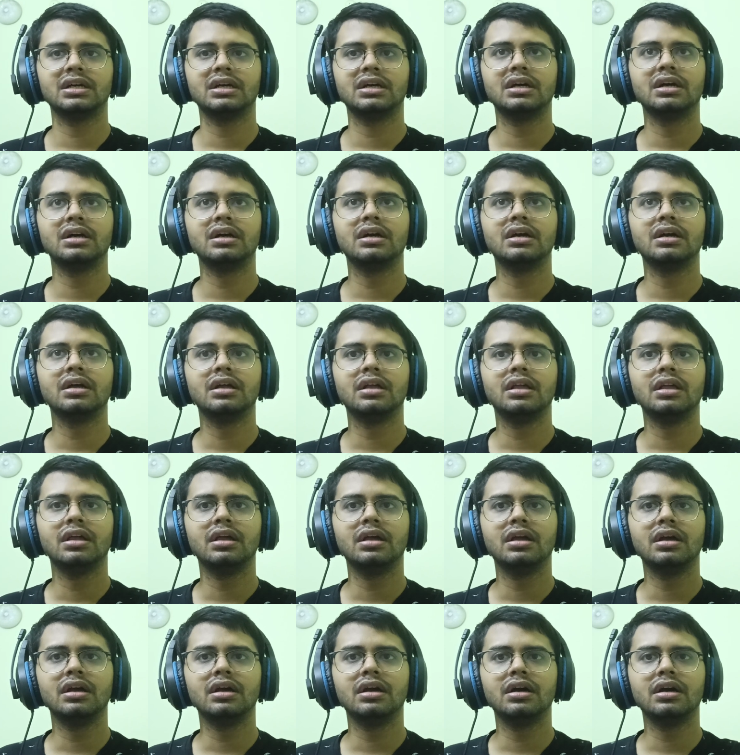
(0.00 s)

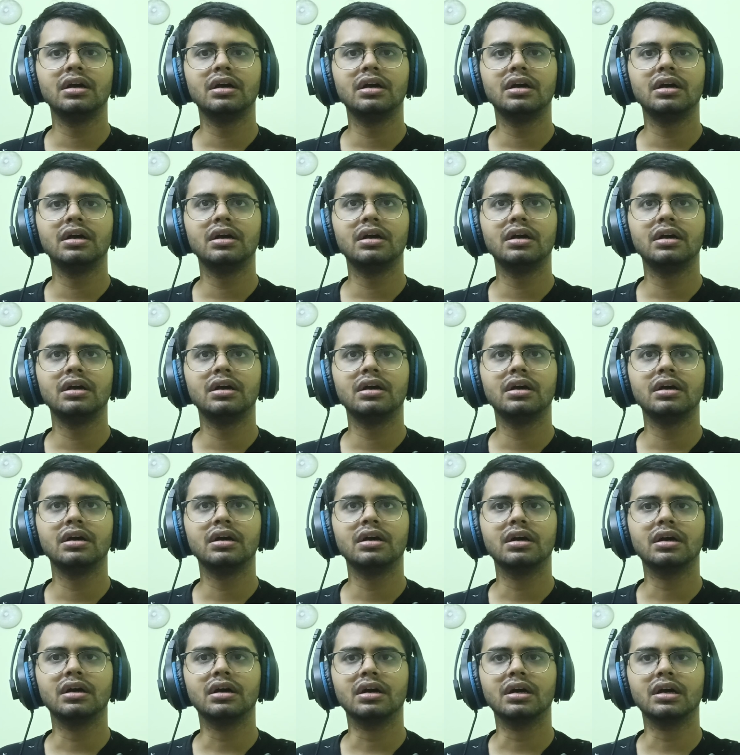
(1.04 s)

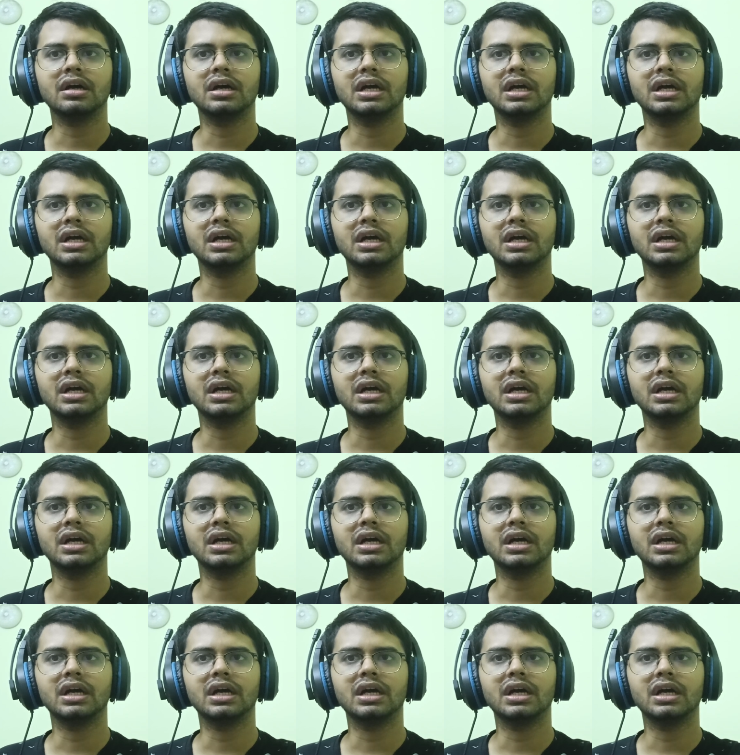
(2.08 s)
Nothing is said.